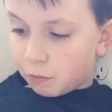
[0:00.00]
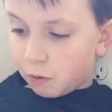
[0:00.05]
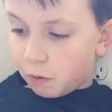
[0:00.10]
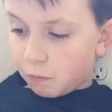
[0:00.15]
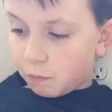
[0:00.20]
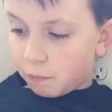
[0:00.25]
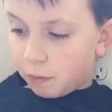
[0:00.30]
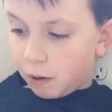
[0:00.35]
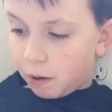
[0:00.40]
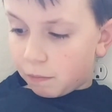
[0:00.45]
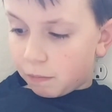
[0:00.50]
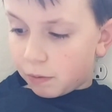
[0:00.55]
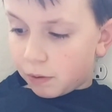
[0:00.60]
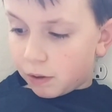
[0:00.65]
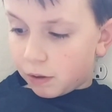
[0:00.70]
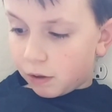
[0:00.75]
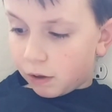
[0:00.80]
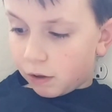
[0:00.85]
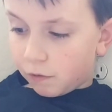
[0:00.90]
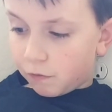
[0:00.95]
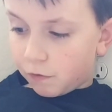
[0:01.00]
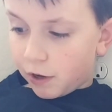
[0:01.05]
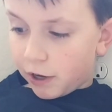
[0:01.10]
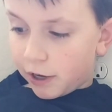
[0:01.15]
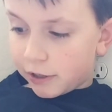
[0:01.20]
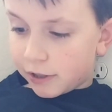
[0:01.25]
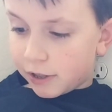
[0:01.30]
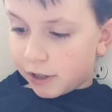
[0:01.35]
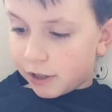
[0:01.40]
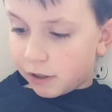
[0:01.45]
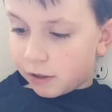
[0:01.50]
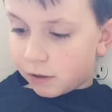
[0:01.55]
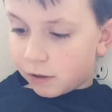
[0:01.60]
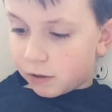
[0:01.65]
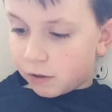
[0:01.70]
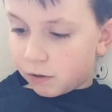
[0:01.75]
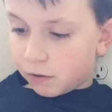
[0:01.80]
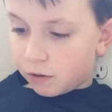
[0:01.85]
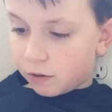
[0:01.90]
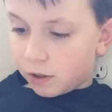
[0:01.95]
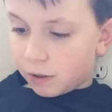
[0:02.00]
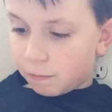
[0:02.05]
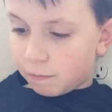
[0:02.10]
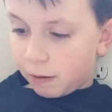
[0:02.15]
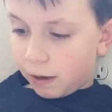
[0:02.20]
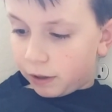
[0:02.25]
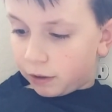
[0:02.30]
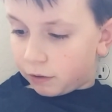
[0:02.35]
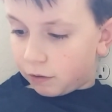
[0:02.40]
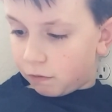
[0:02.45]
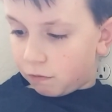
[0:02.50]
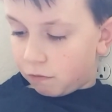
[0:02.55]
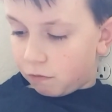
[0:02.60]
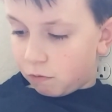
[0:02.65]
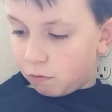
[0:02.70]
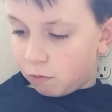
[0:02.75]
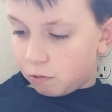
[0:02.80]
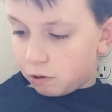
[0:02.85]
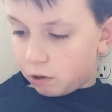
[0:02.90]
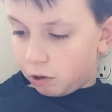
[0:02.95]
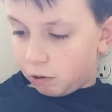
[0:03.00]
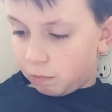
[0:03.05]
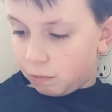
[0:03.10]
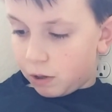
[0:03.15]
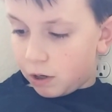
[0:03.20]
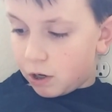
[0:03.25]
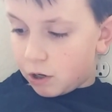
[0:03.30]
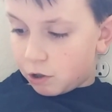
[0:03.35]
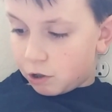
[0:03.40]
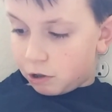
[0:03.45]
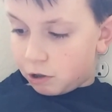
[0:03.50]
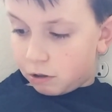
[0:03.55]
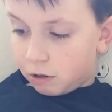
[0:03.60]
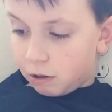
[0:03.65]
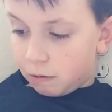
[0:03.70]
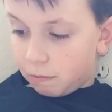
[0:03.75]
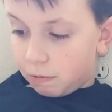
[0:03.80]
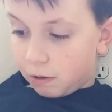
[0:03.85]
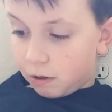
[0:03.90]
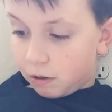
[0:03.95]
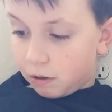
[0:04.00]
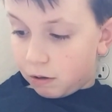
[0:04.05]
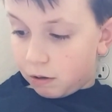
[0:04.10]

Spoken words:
won't bump her face into the back of the wardrobe. She took